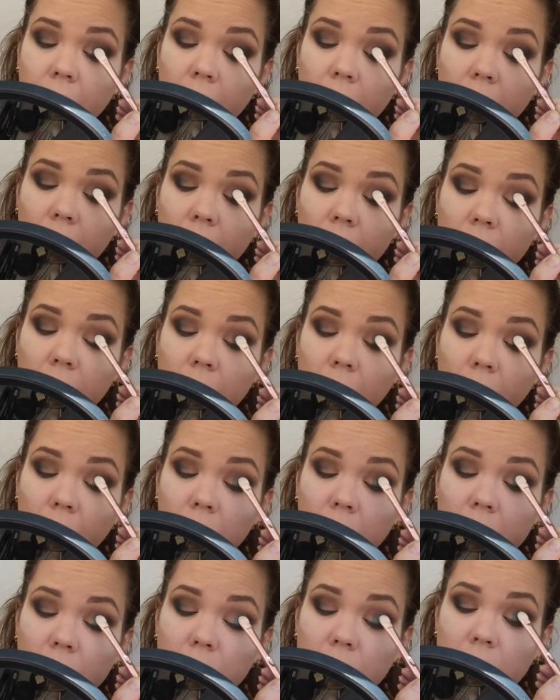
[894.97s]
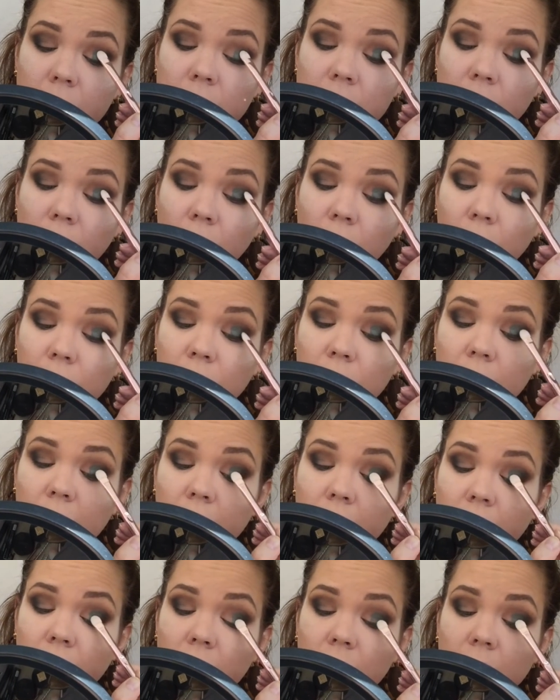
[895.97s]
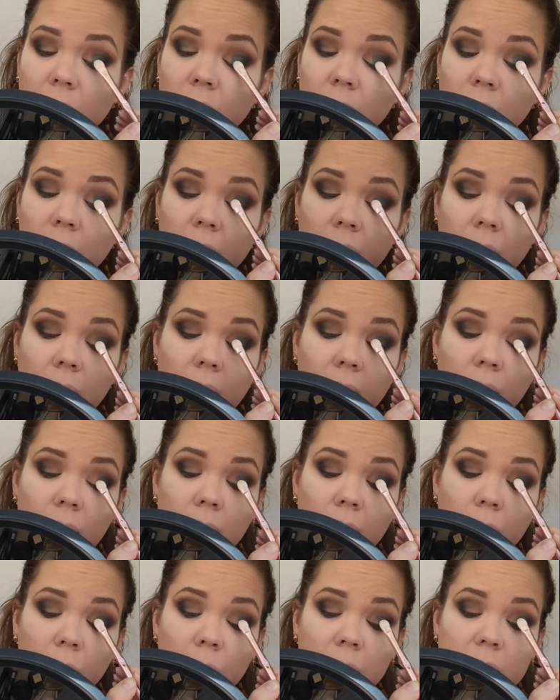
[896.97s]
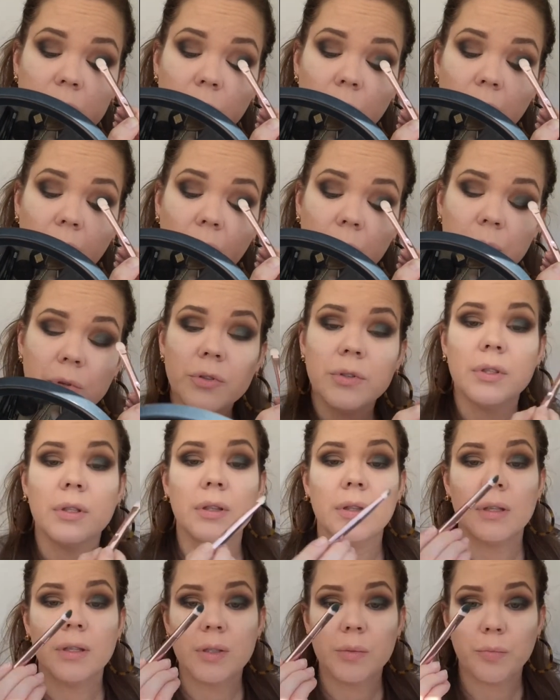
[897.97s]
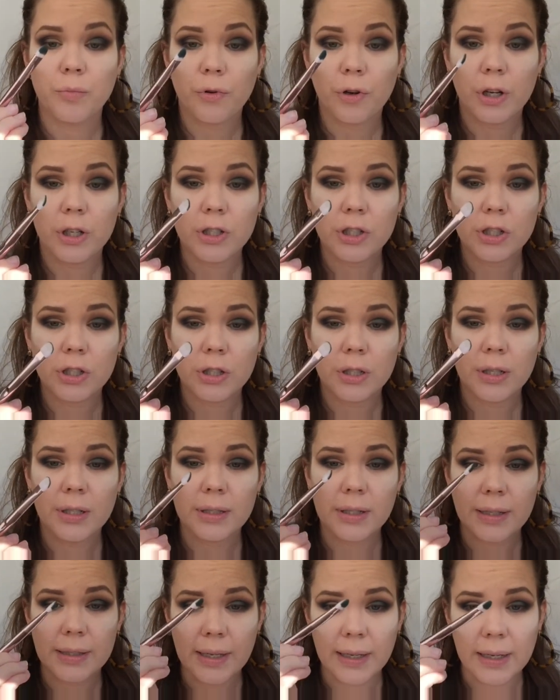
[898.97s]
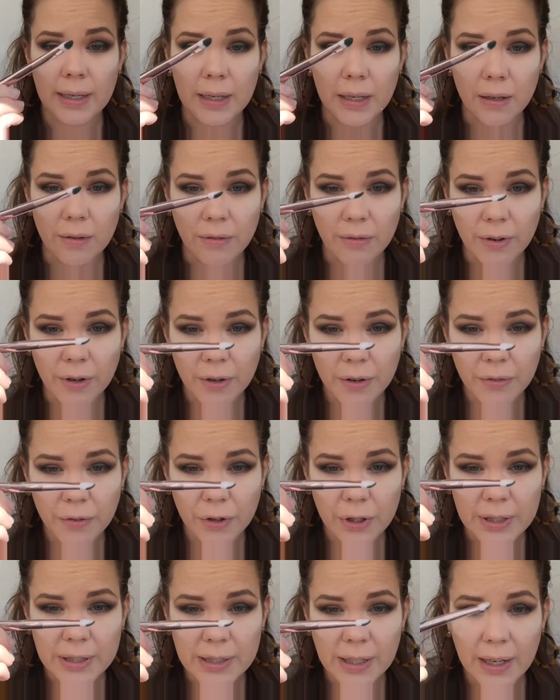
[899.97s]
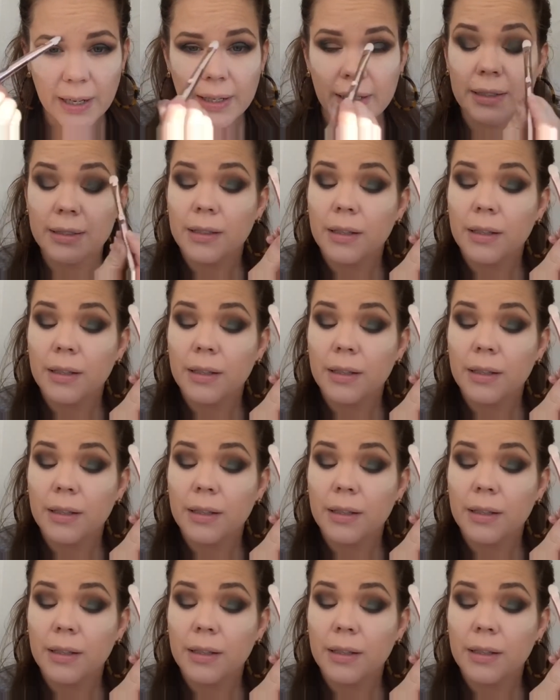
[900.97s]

And only do this on your lid. And the reason why I'm using this brush is because I can get it very, very tight,